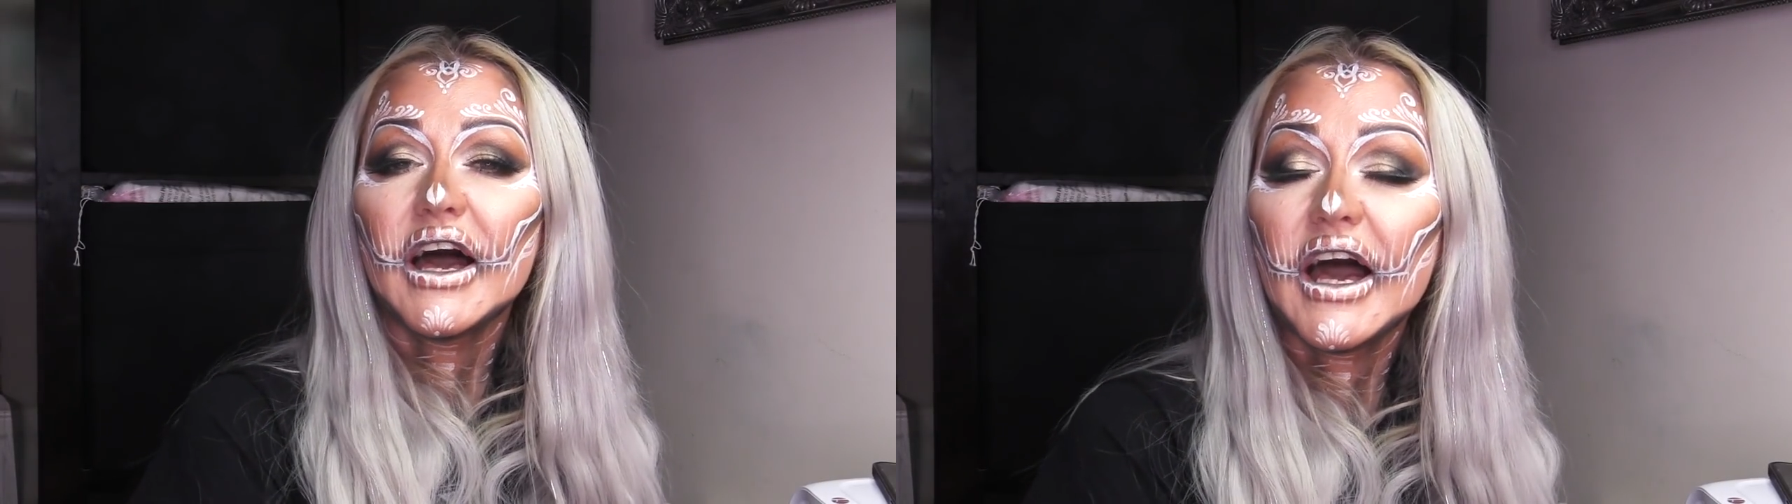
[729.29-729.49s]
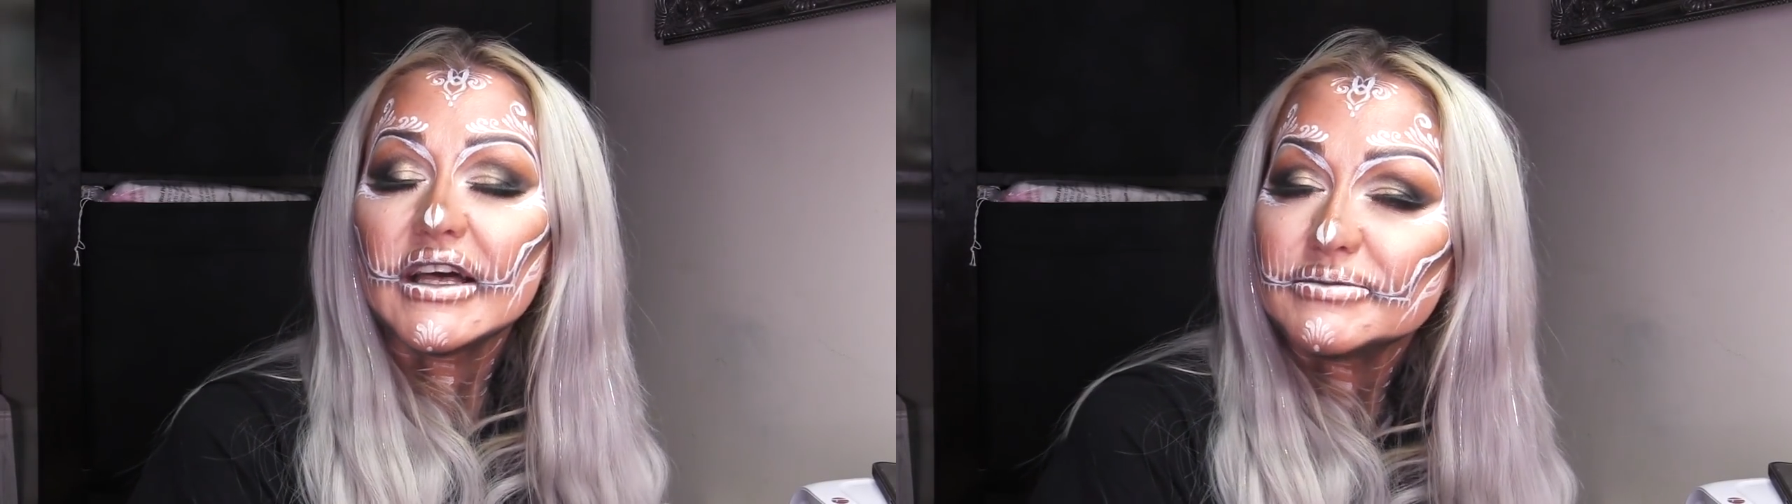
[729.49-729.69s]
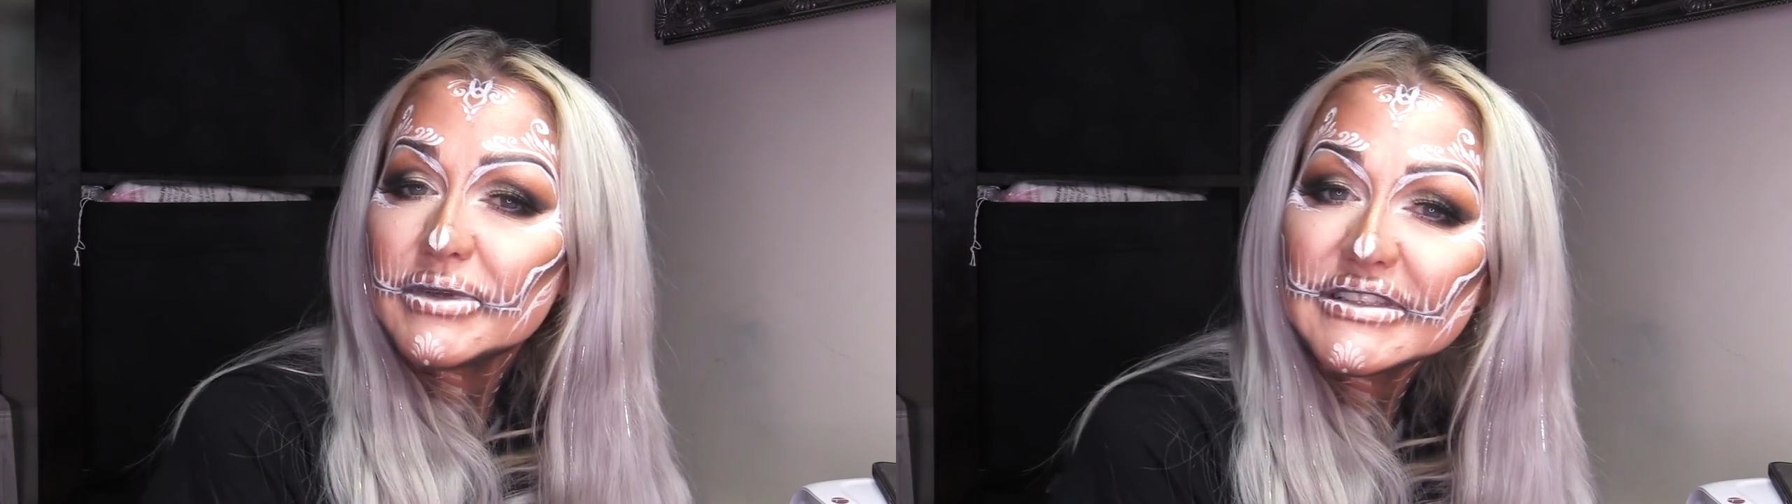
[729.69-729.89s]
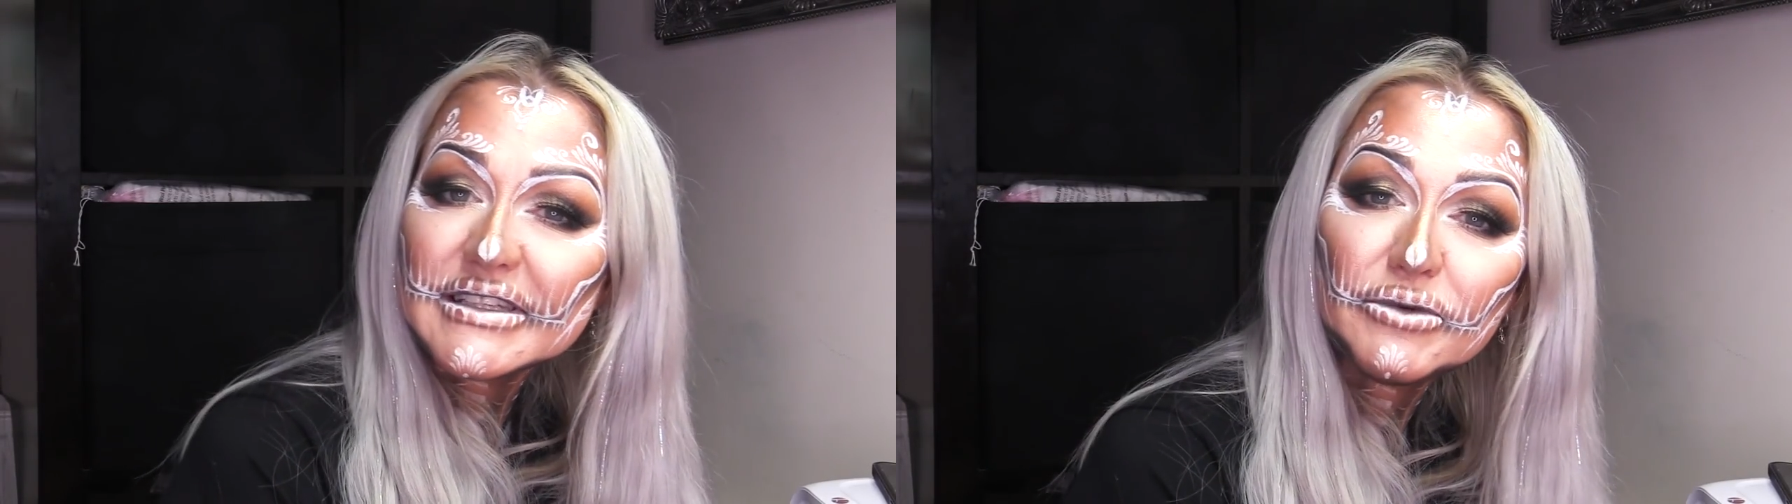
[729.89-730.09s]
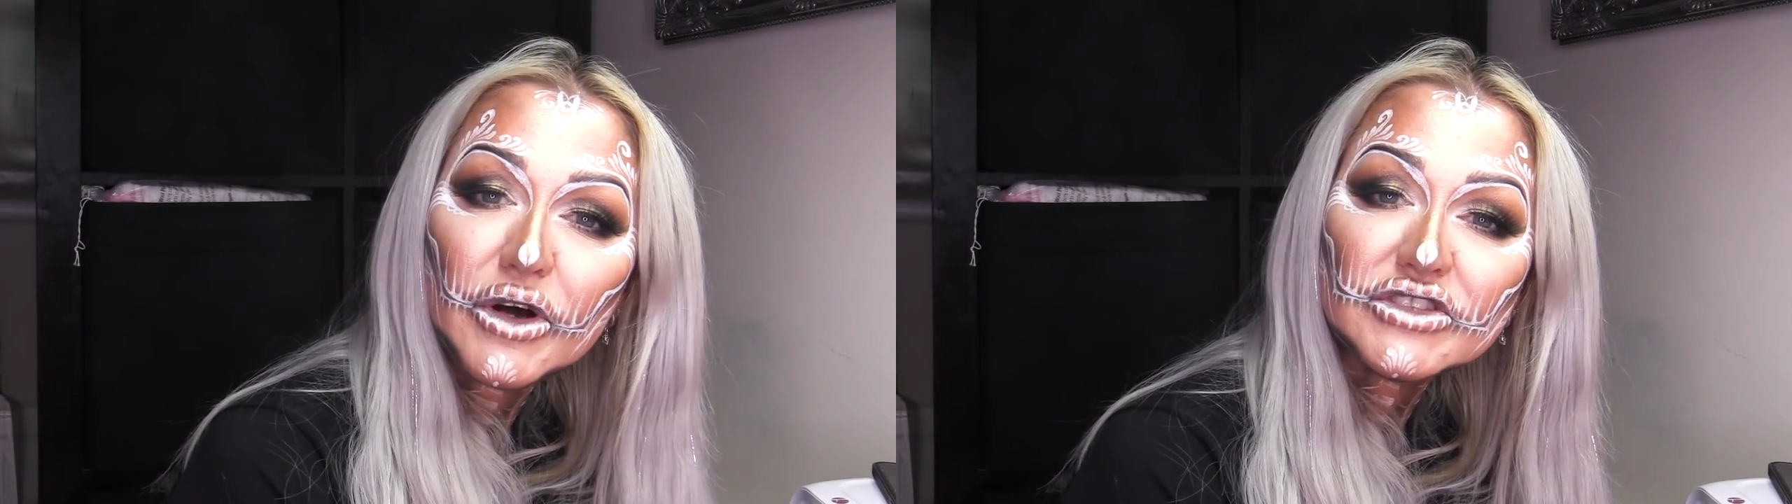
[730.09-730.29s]
And please
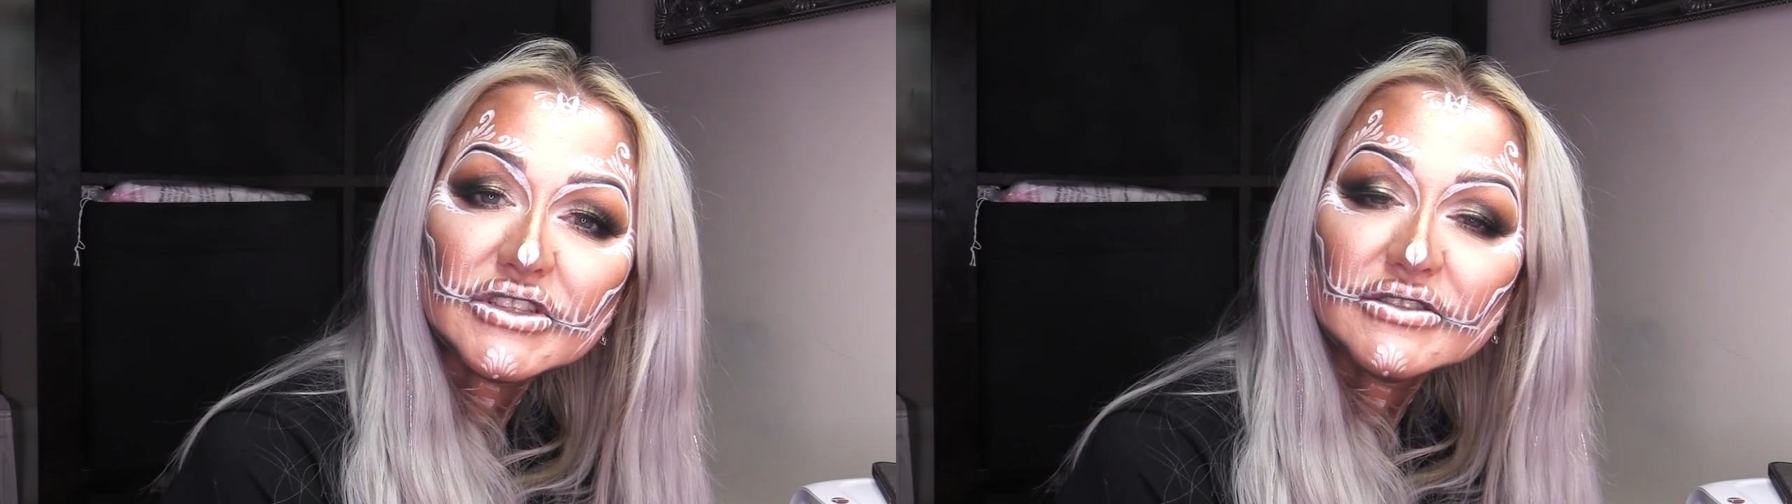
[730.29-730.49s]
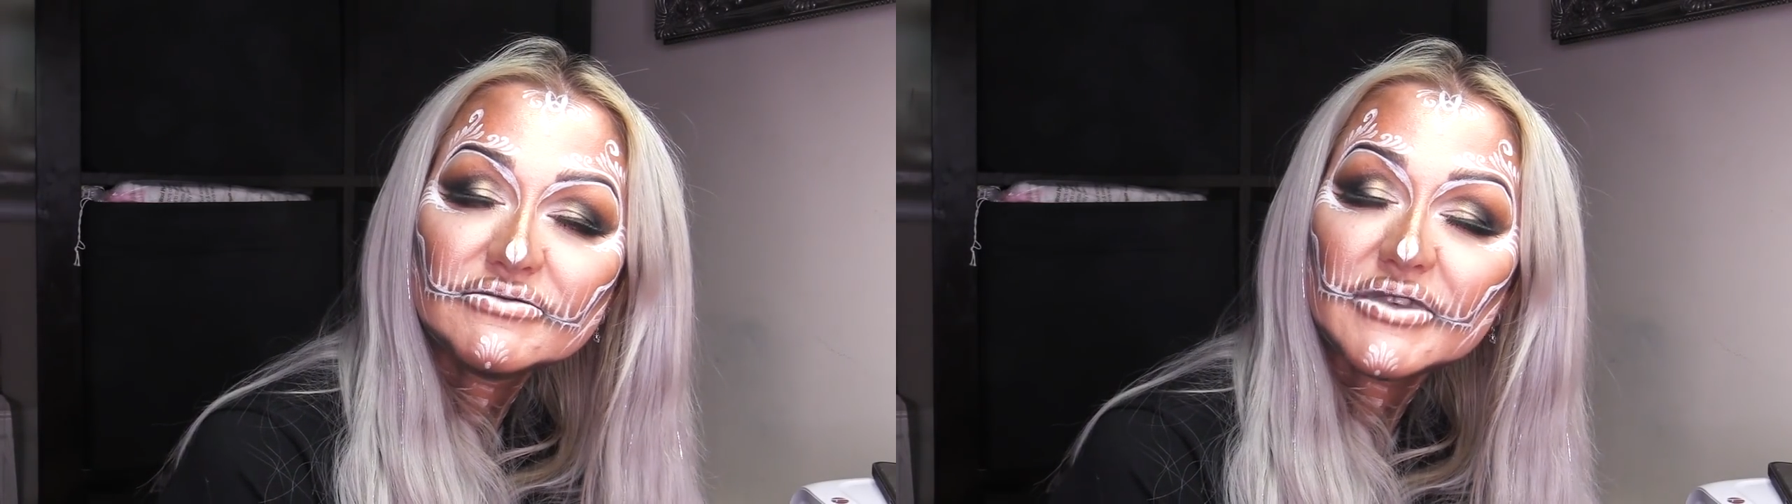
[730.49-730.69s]
keep watching.